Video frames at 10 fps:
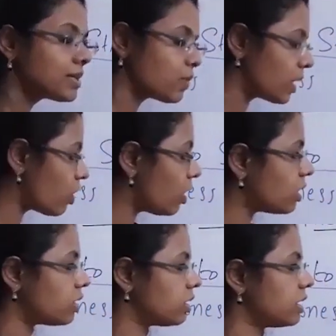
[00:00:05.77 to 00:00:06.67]
we
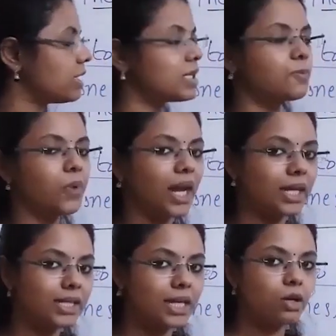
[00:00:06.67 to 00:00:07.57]
call it as
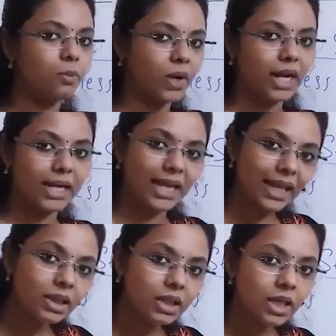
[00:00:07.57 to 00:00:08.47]
brain dead or brain
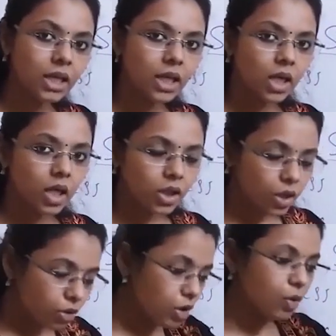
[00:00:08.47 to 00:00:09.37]
death,
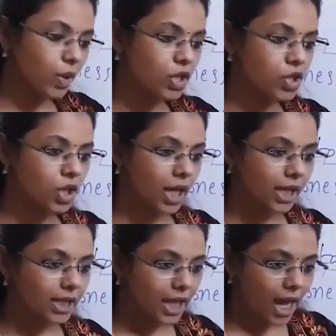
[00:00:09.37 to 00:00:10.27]
due to which
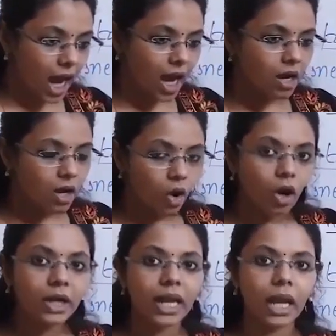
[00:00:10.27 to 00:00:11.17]
they are
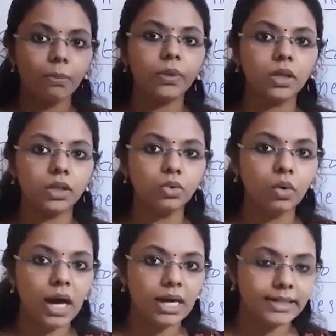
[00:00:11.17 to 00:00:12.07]
not able
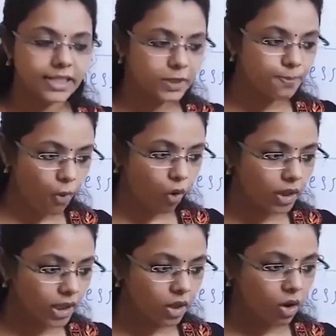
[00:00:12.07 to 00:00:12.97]
to
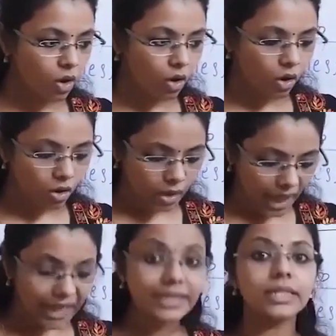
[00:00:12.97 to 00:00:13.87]
respond
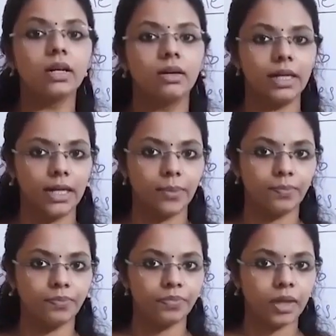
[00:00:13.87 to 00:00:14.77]
externally,
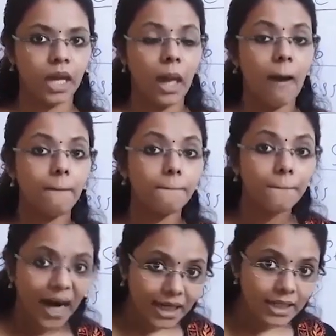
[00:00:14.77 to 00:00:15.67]

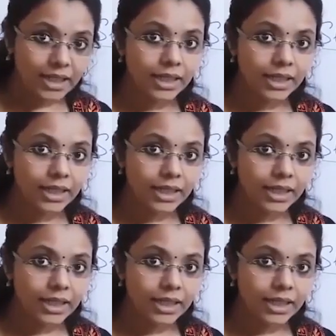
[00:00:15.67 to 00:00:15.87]
but